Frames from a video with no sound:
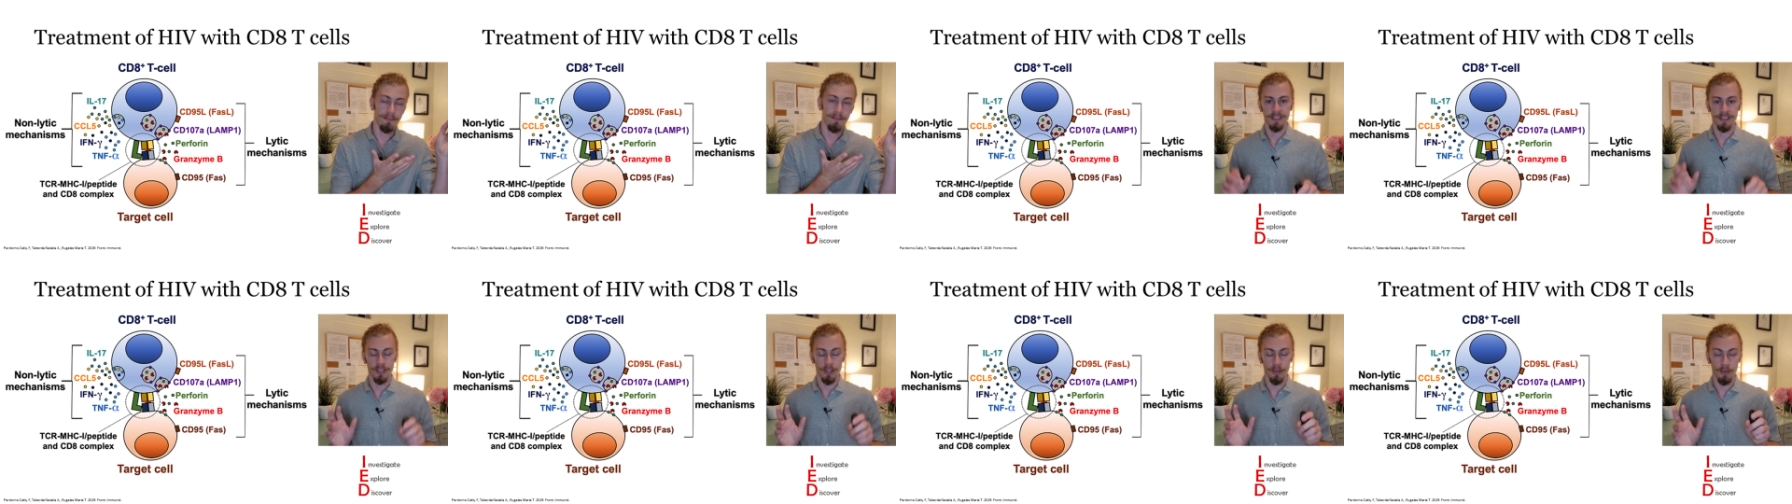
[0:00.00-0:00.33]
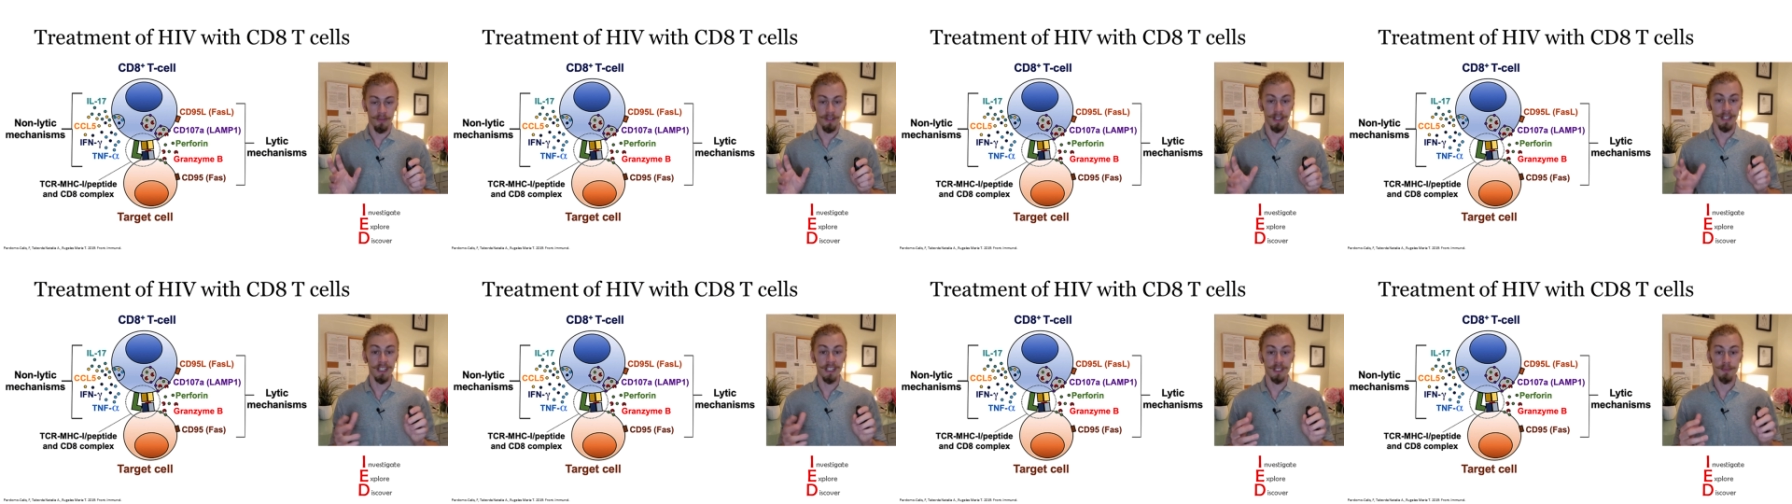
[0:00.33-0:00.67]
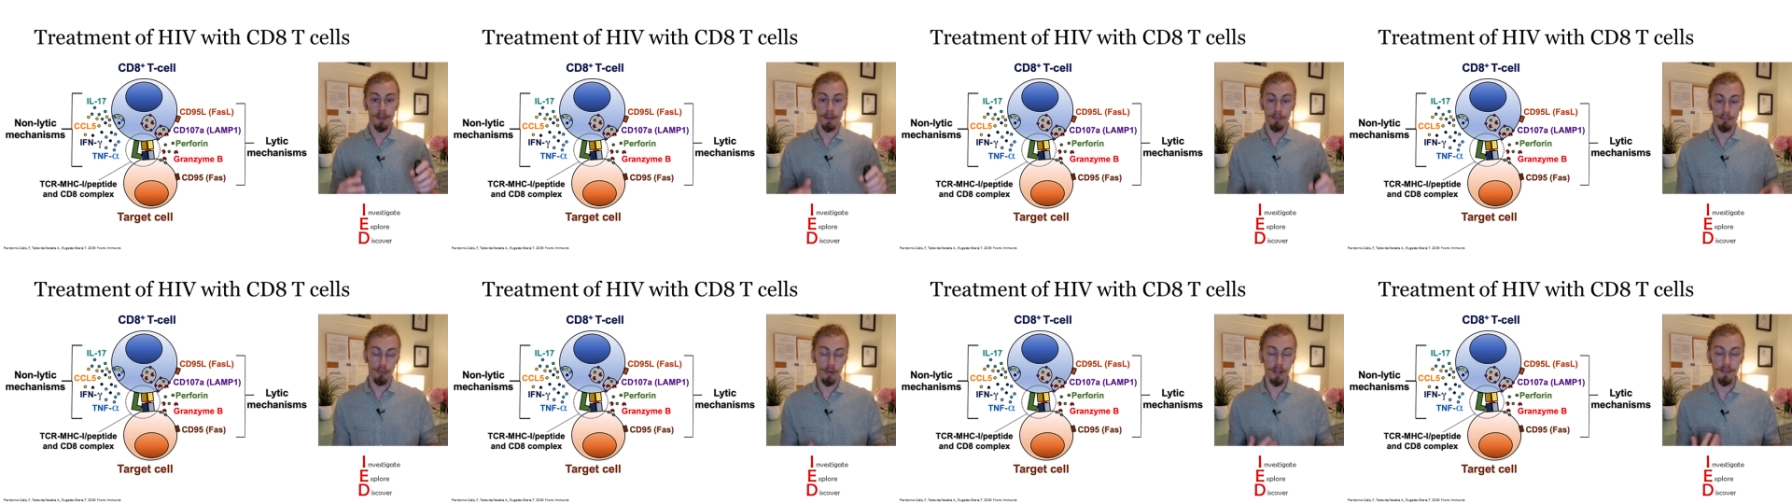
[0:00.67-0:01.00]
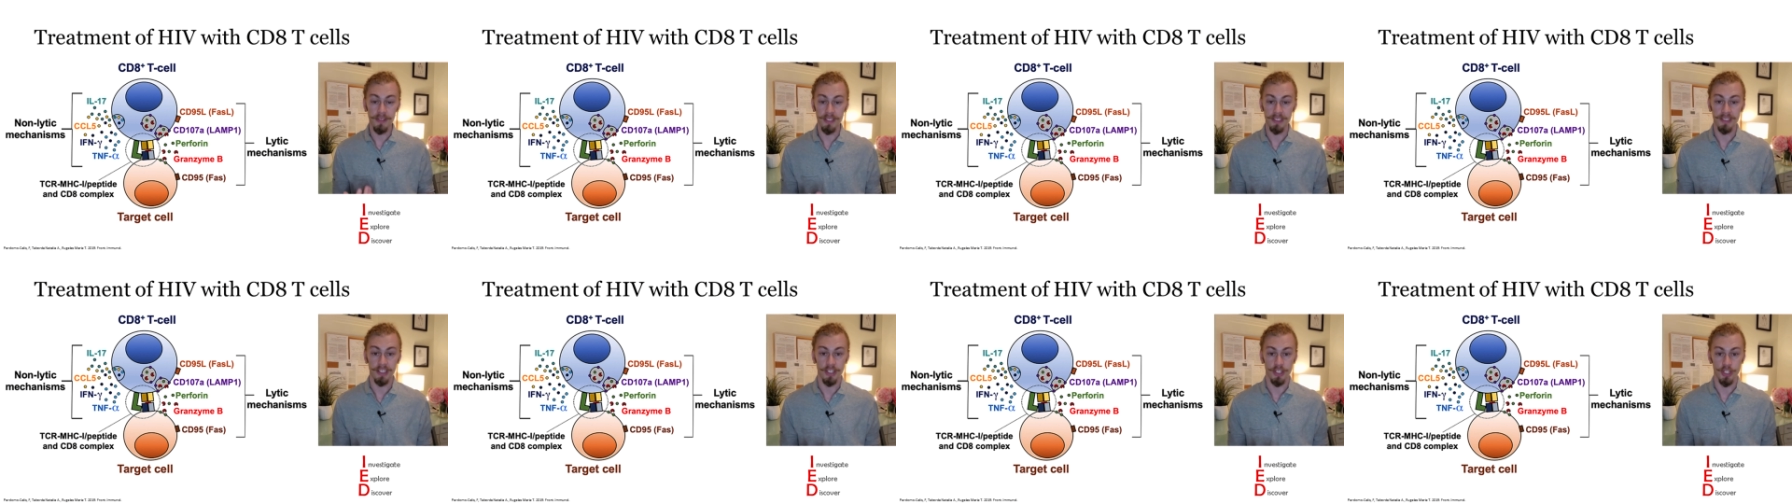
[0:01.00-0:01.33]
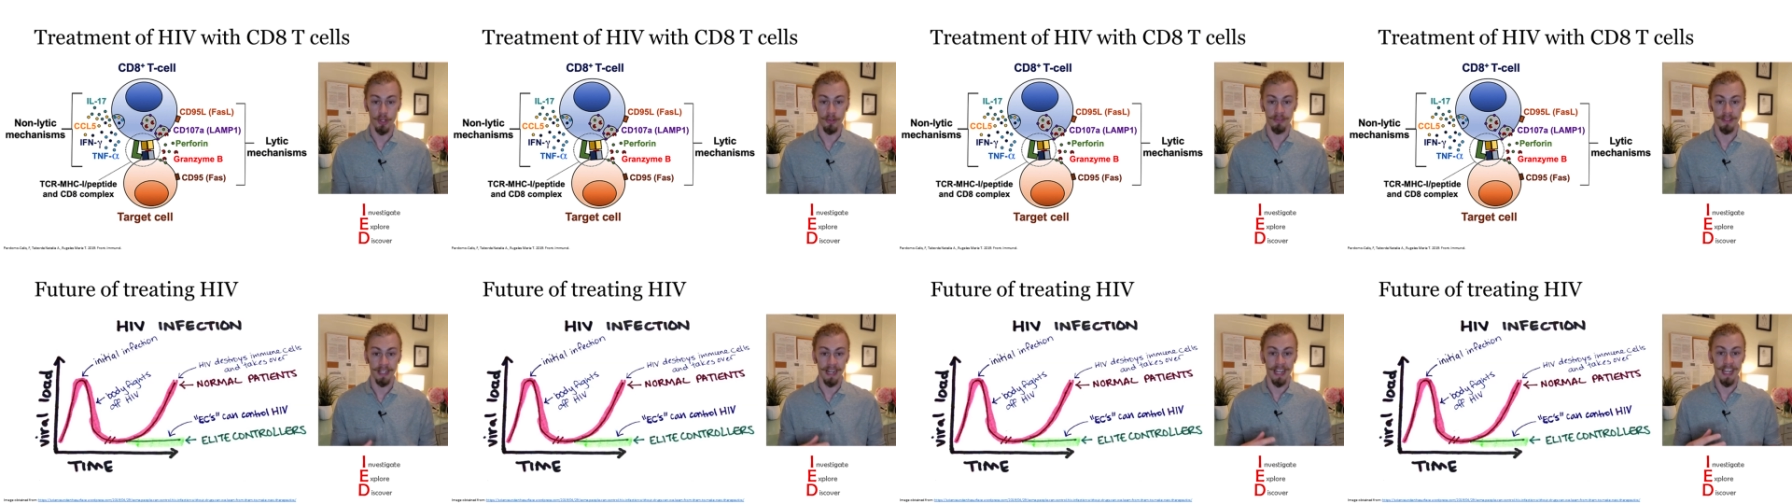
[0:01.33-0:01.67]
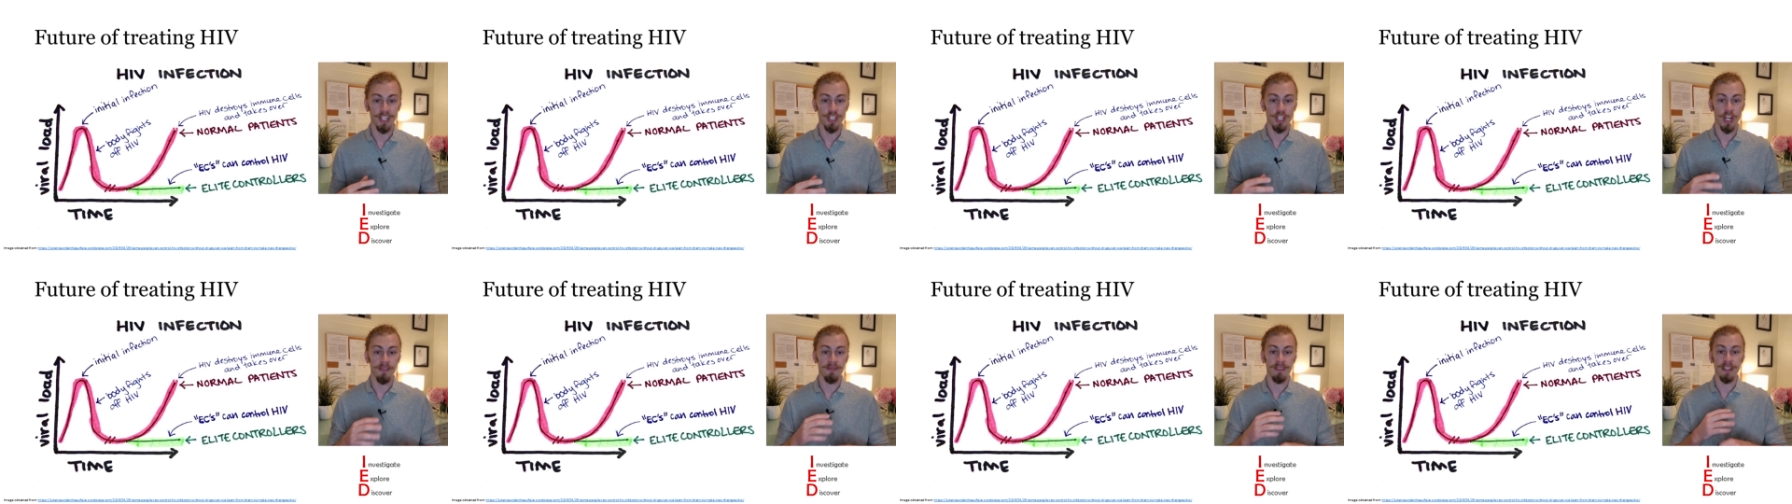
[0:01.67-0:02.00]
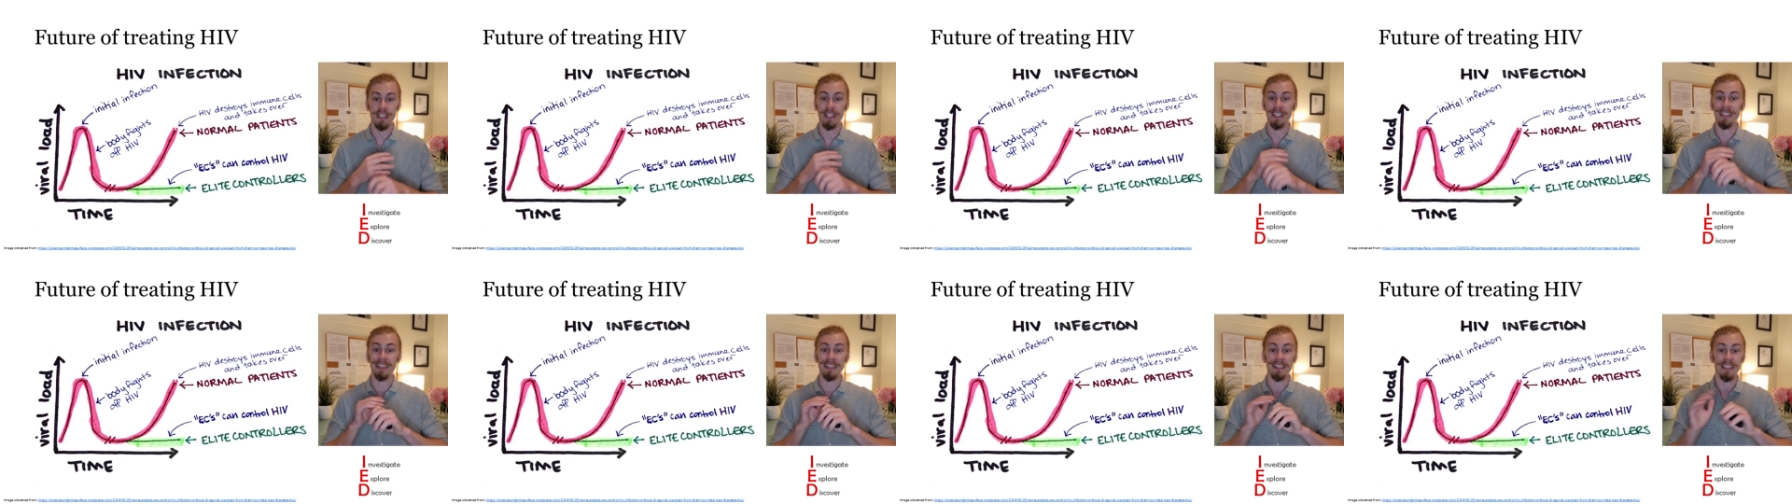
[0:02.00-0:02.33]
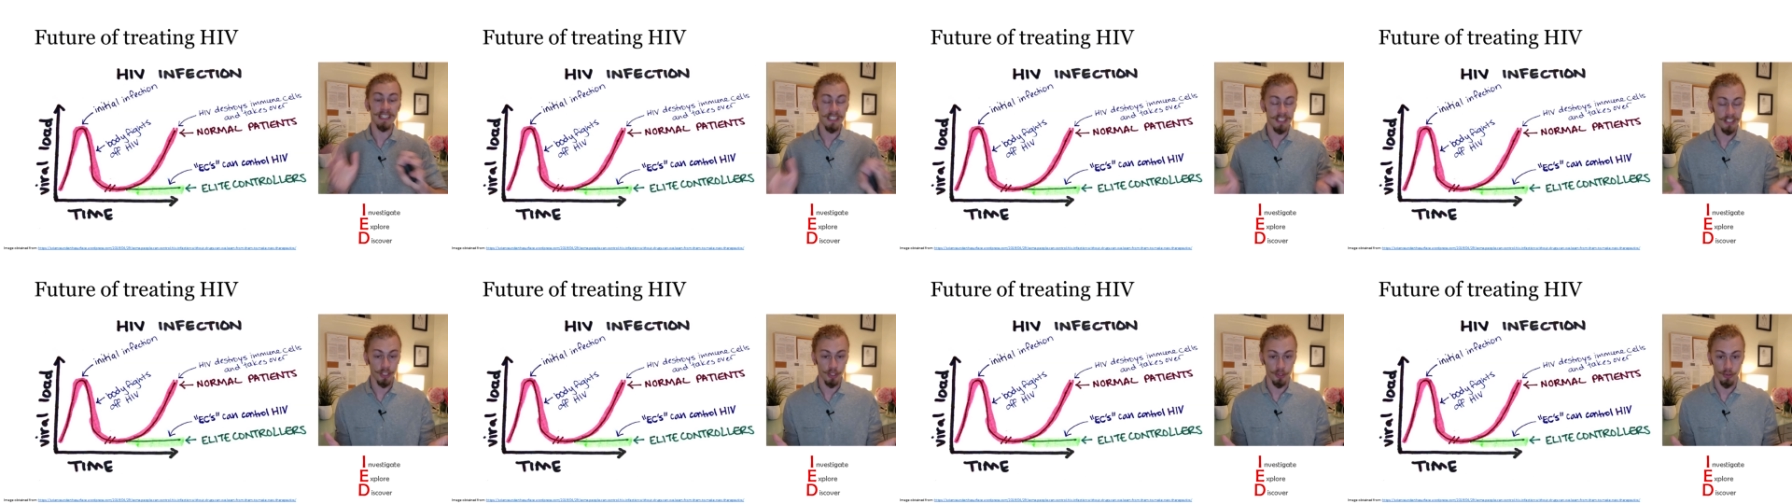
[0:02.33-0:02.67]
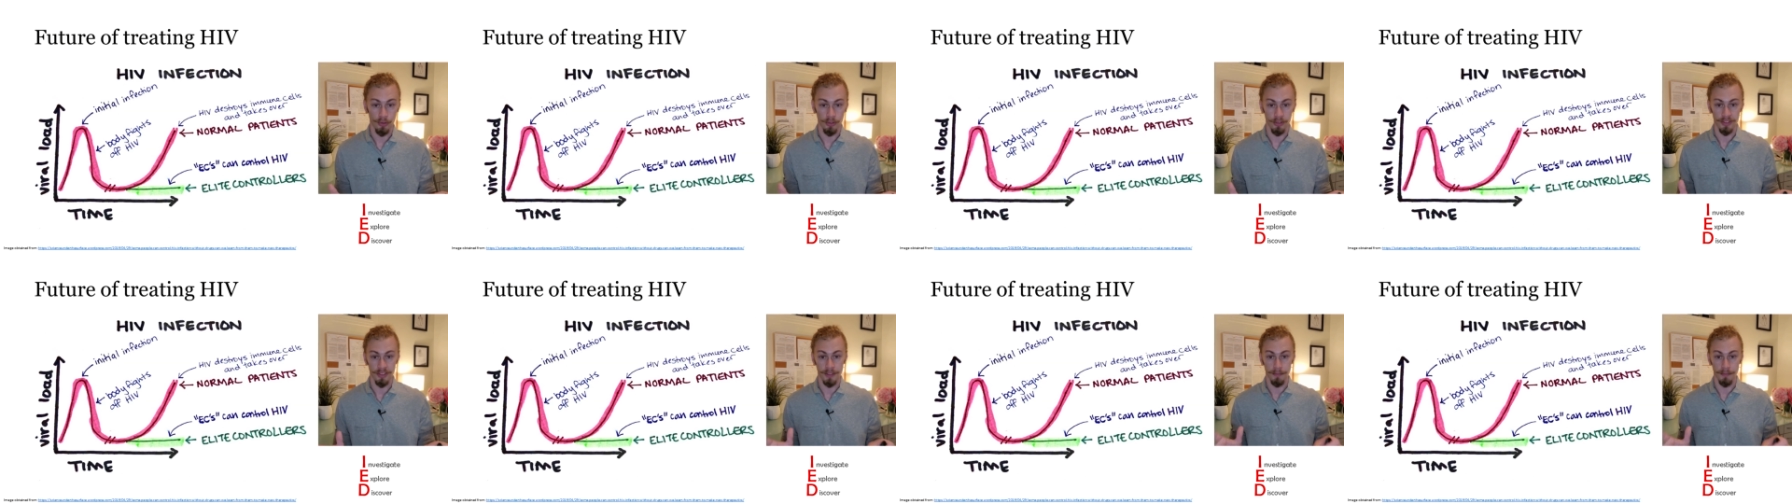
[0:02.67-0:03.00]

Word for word: So it has been previously shown that HIV elite controllers,